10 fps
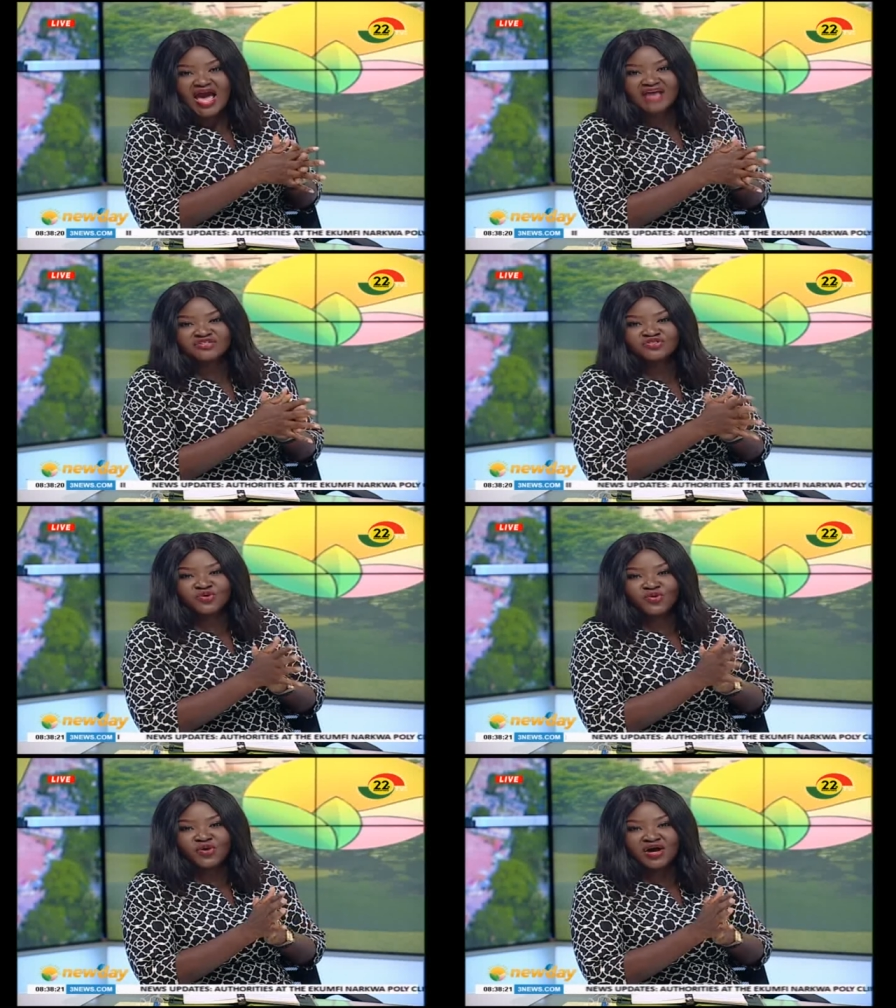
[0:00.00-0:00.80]
and
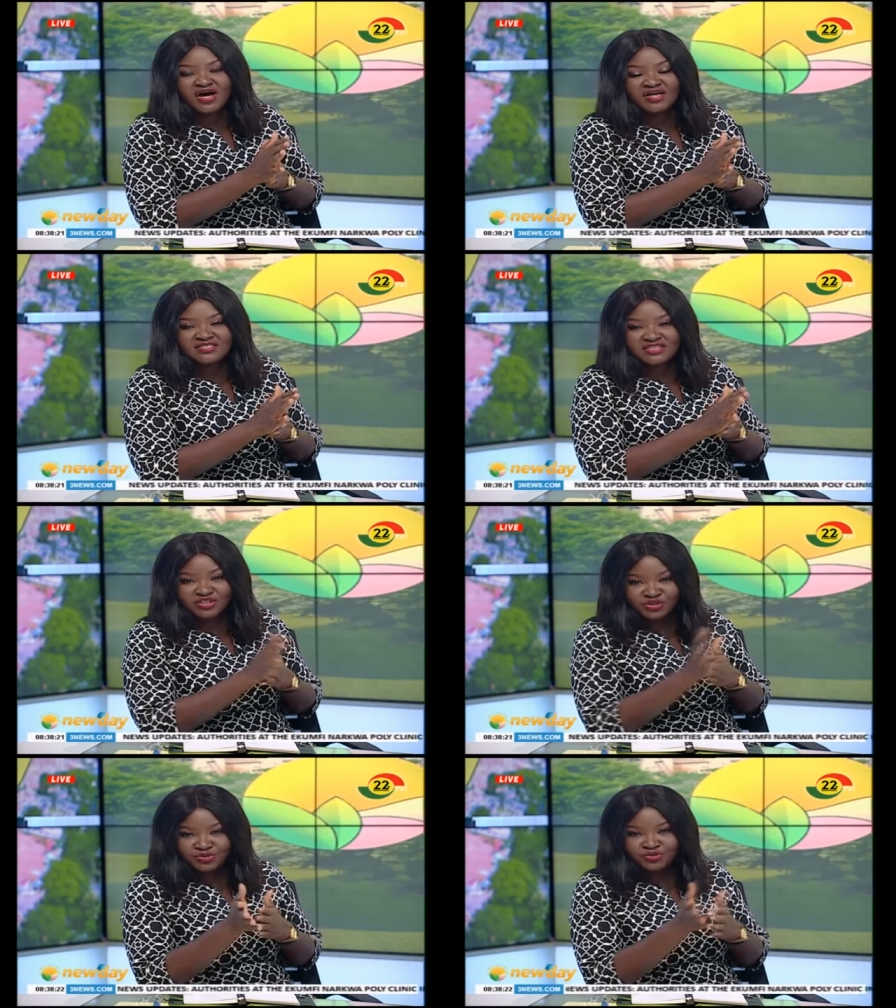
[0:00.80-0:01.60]
so uh, stay
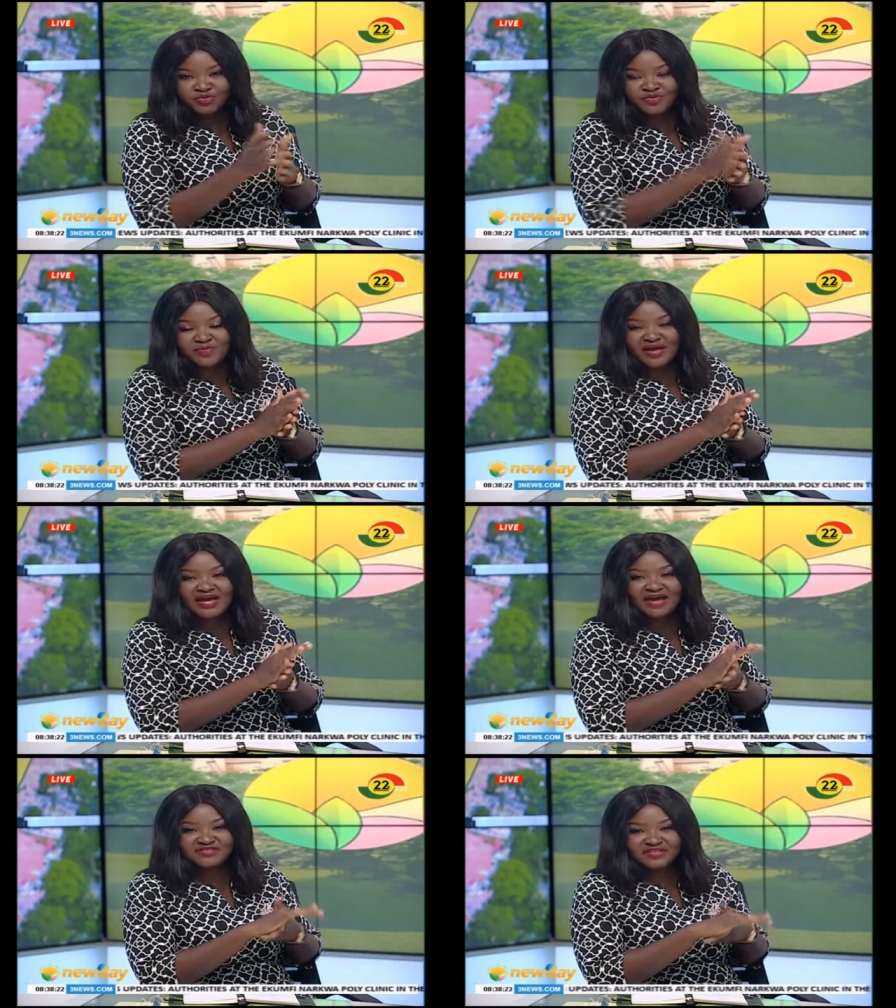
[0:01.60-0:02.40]
tuned. We'll be back
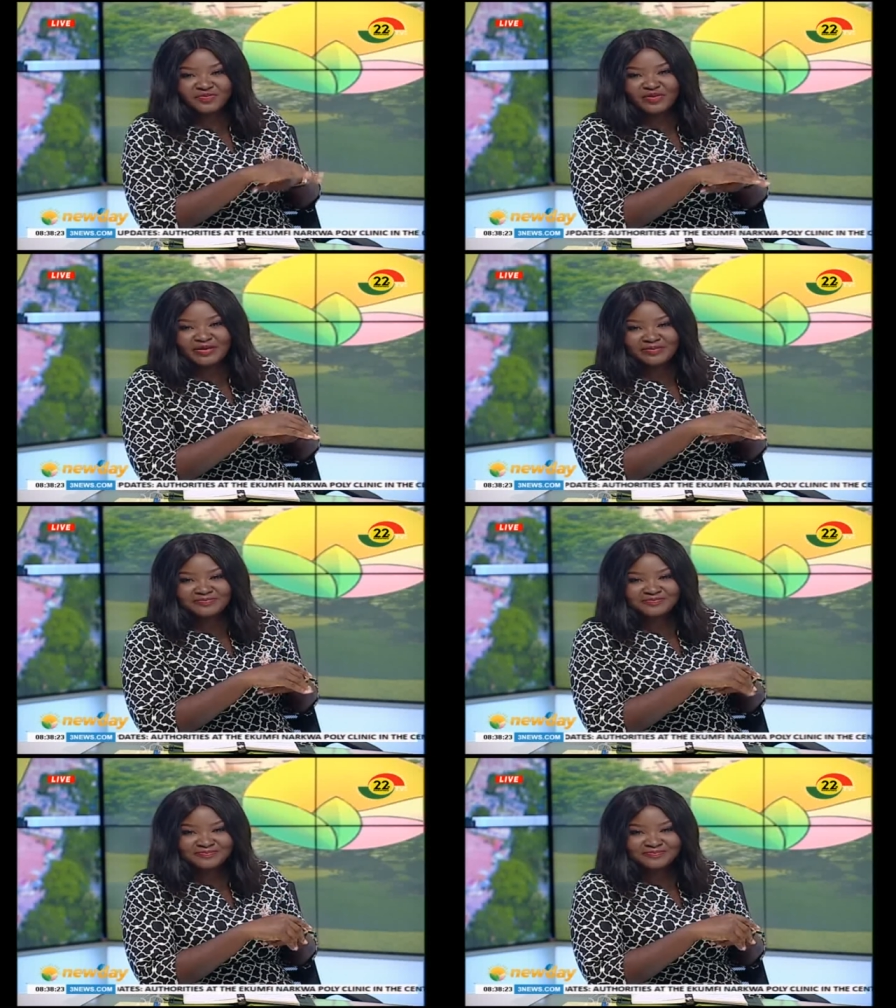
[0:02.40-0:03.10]
after the break.